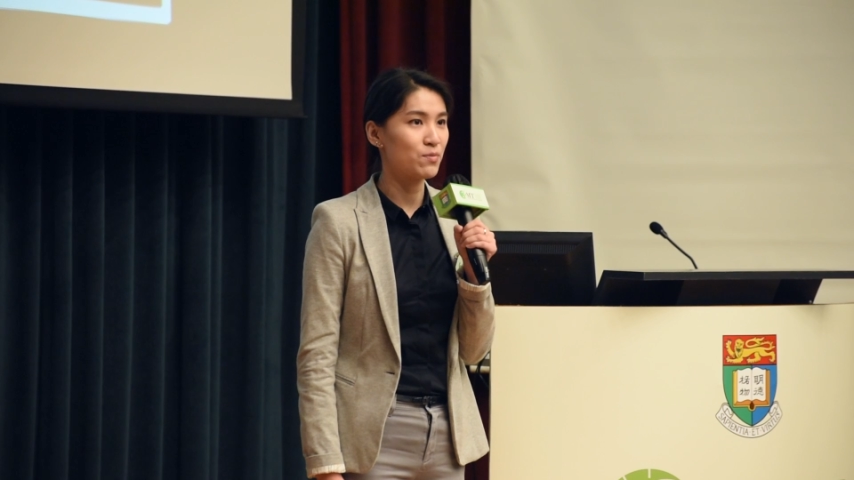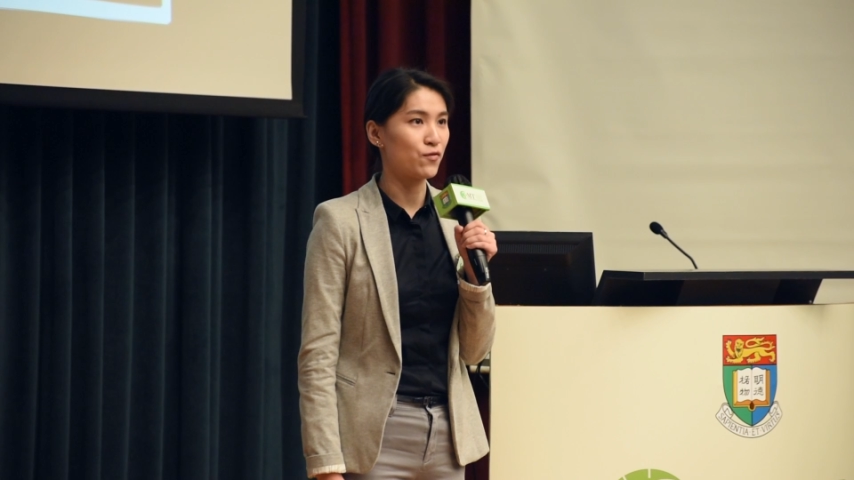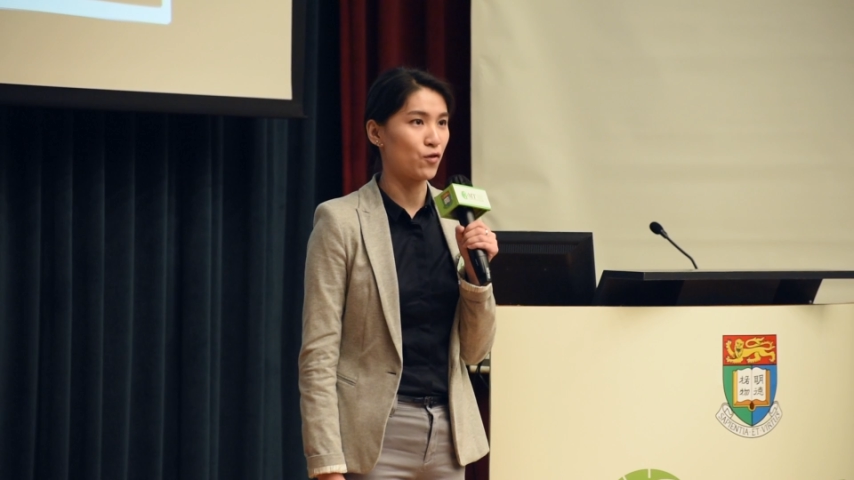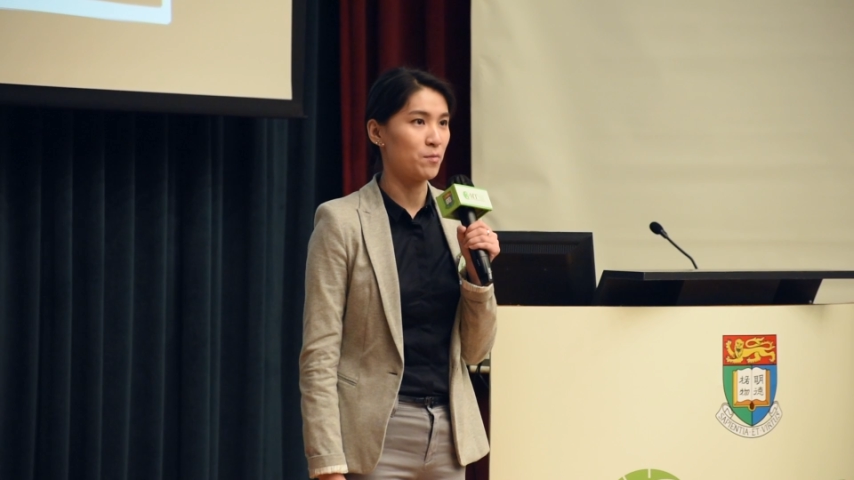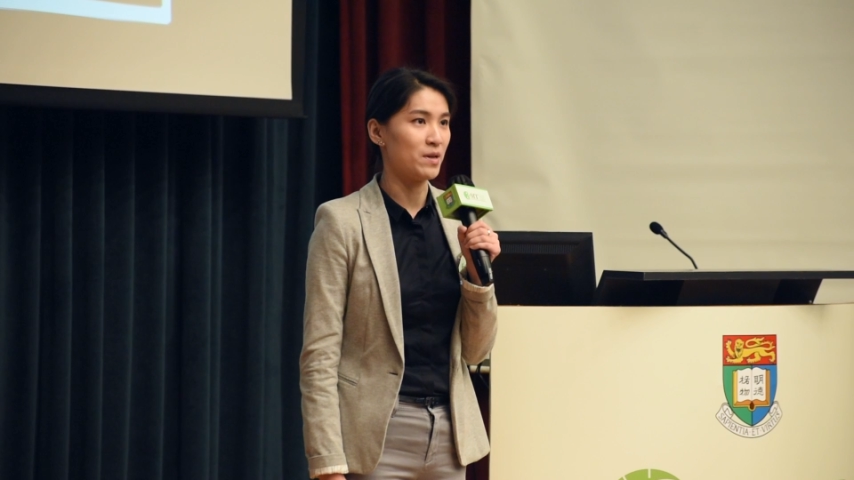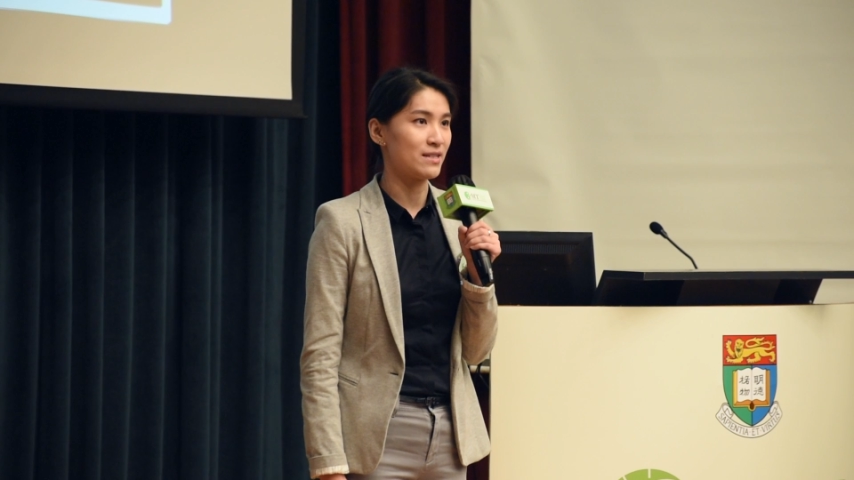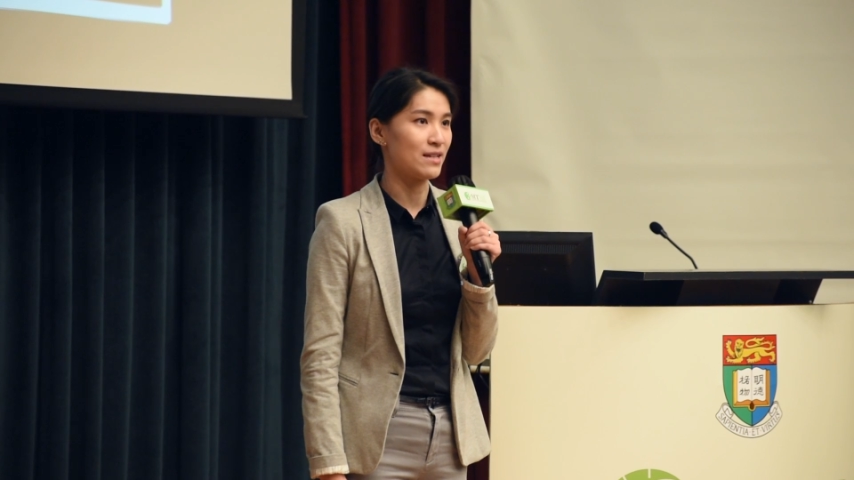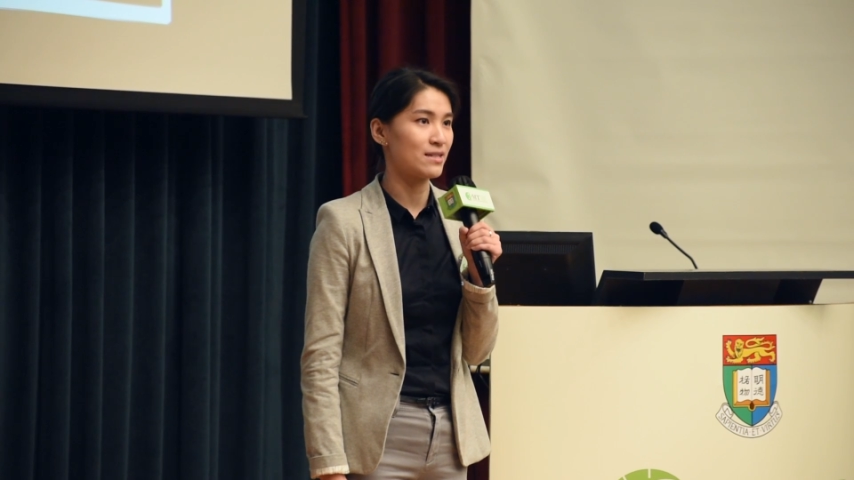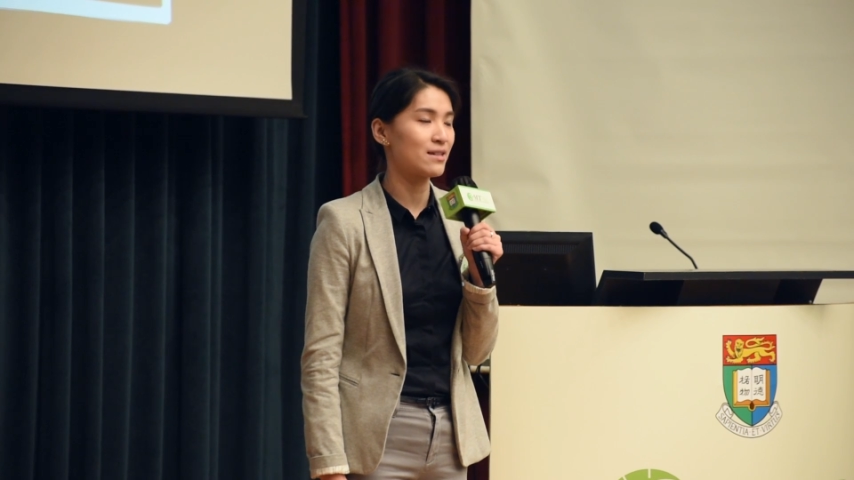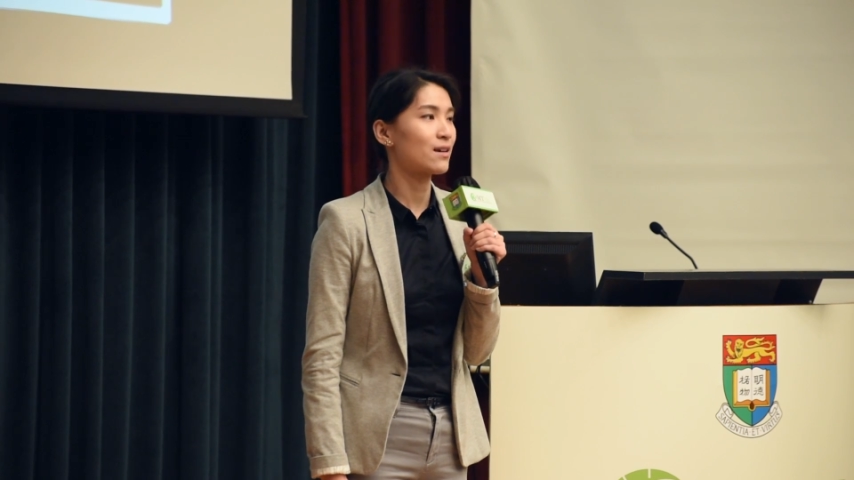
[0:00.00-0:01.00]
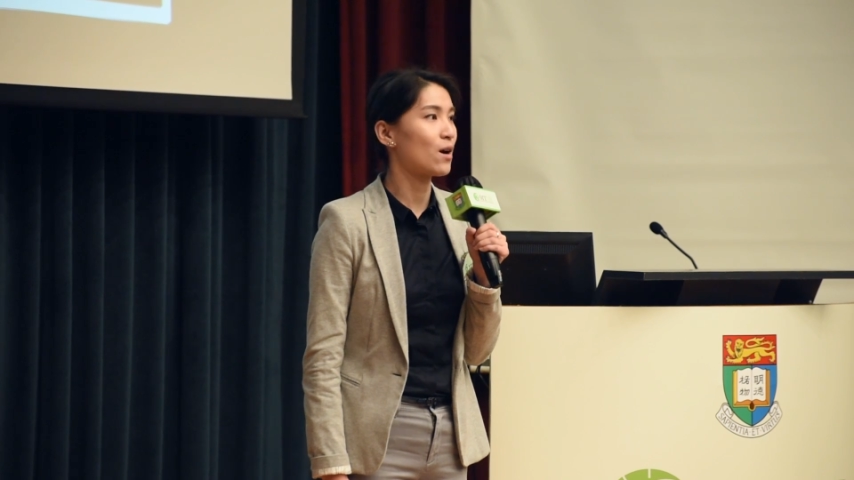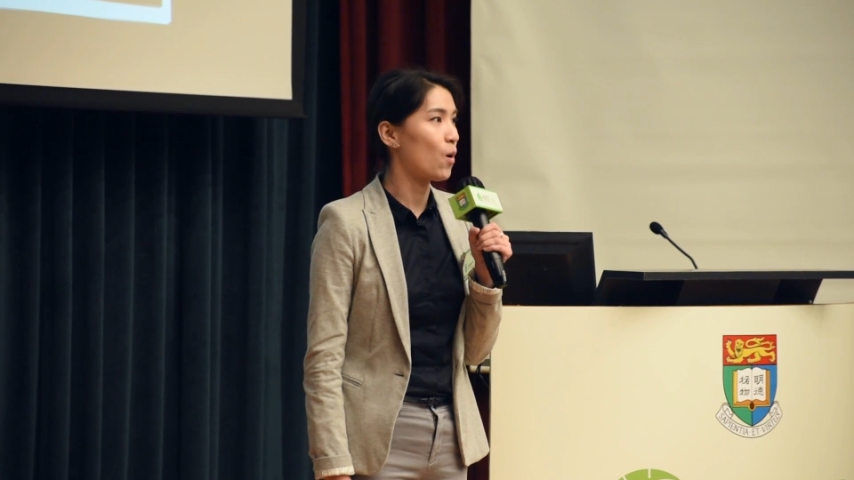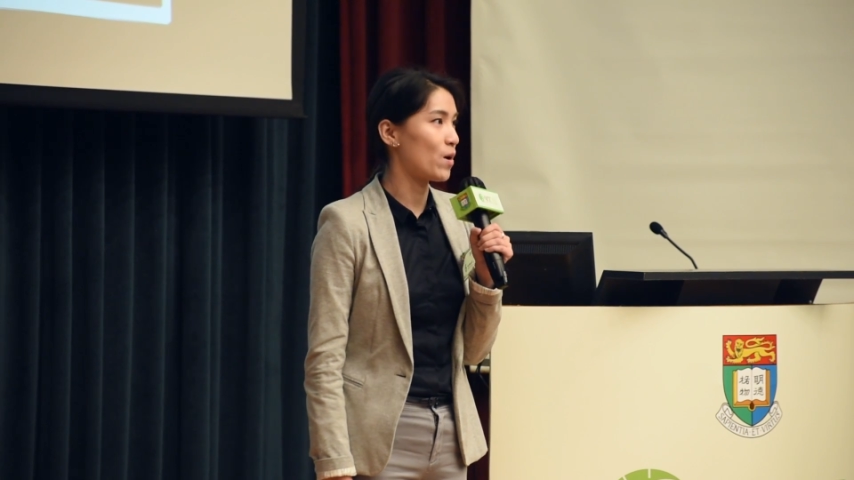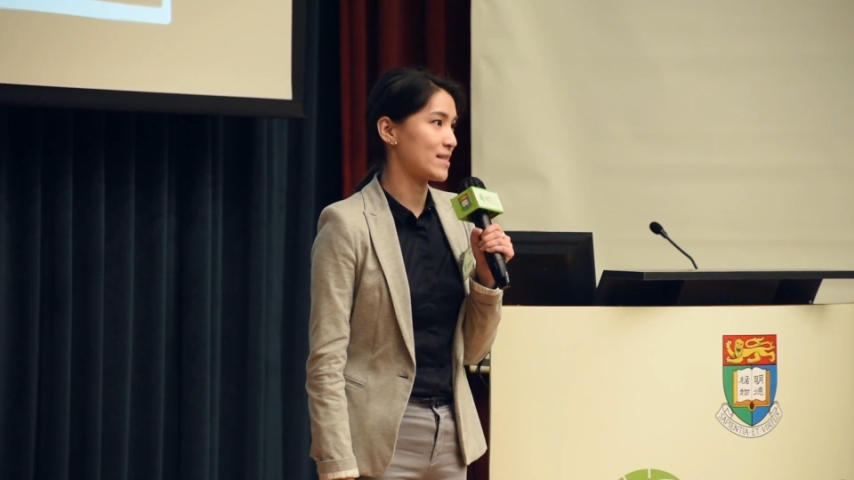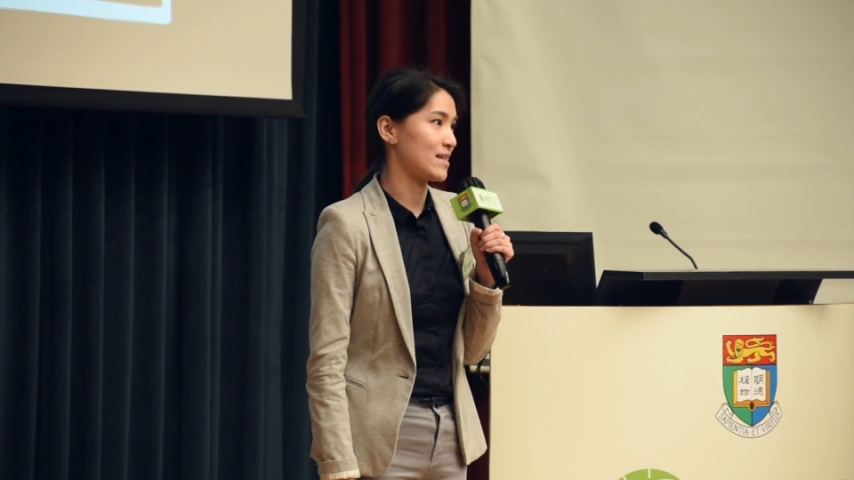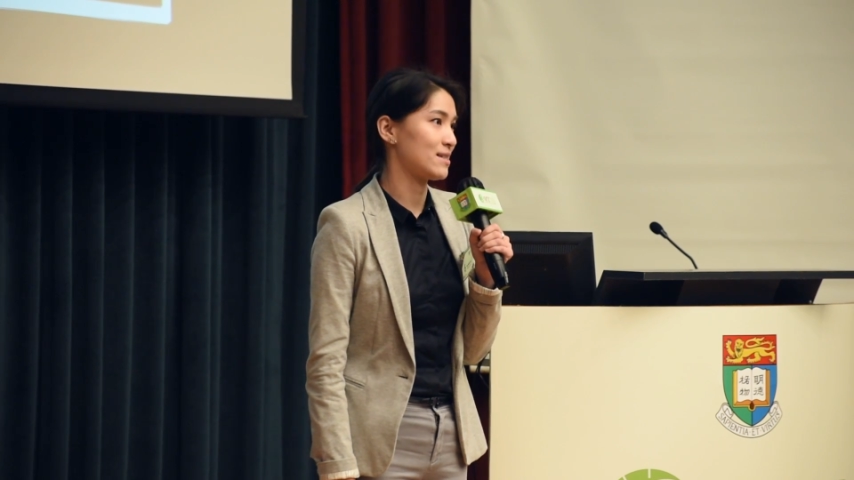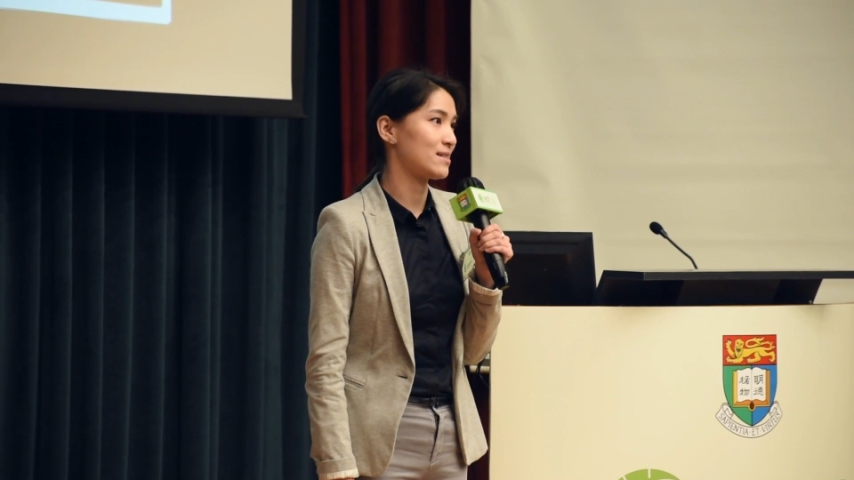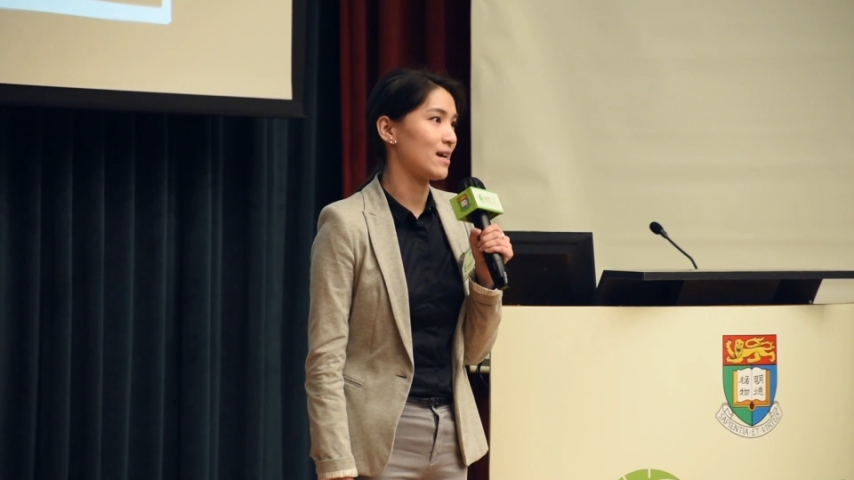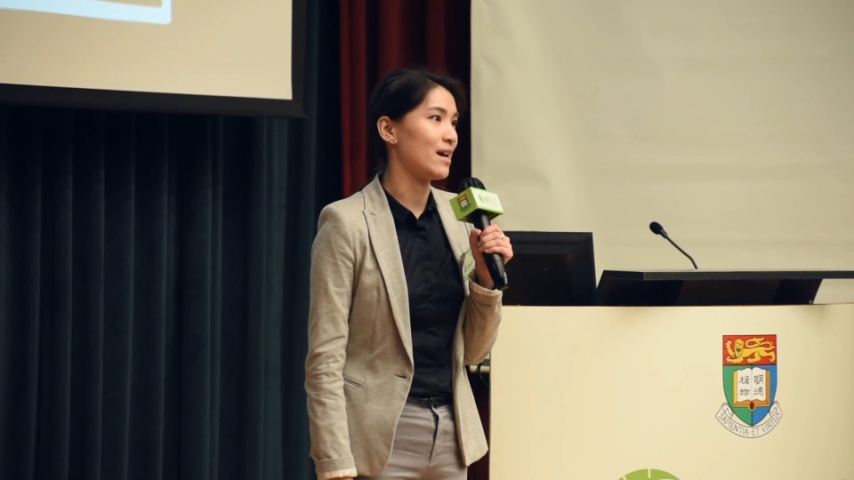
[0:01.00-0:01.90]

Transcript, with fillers: performances coexist